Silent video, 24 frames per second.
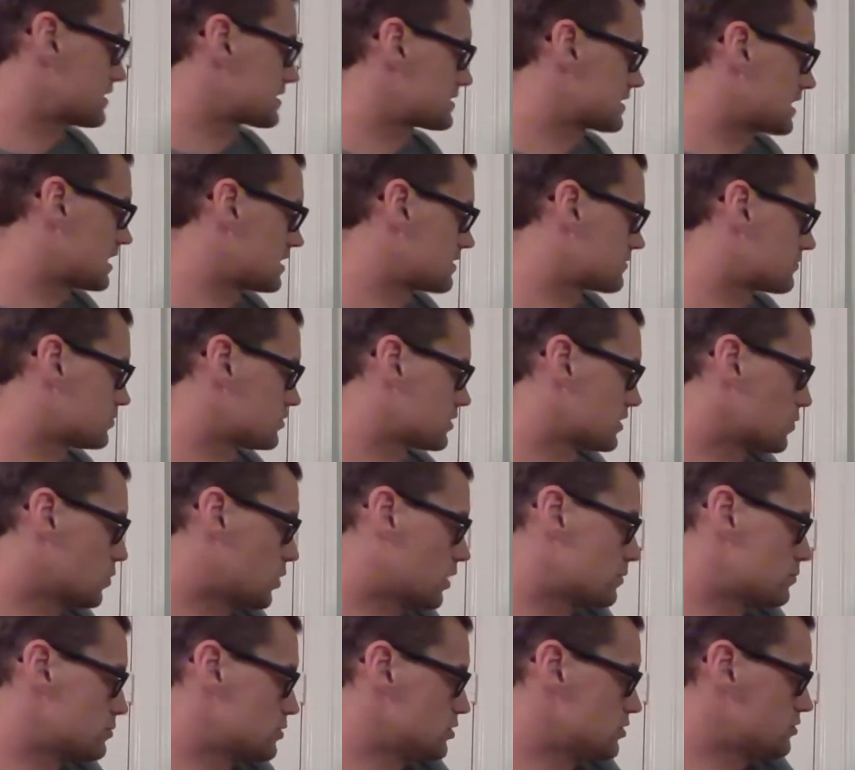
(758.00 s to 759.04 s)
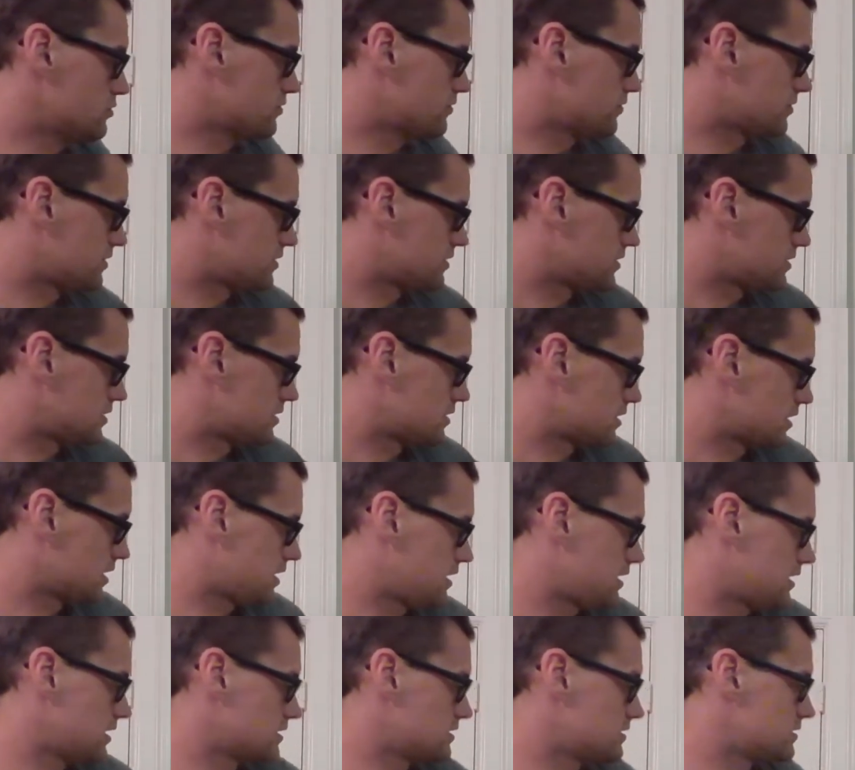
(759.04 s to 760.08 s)
I have only one move,
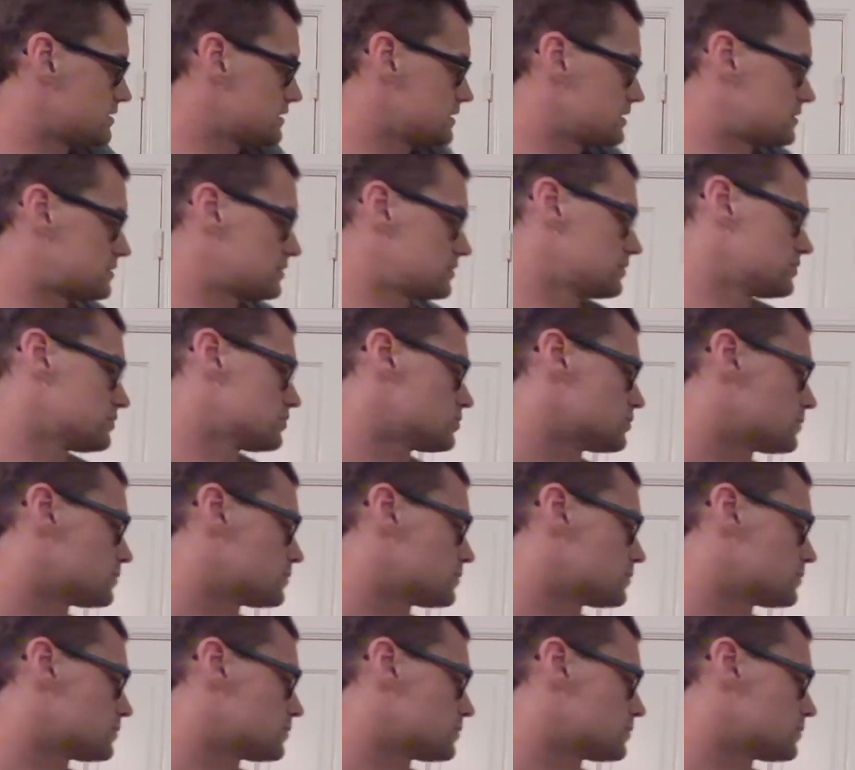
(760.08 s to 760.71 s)
king to d2.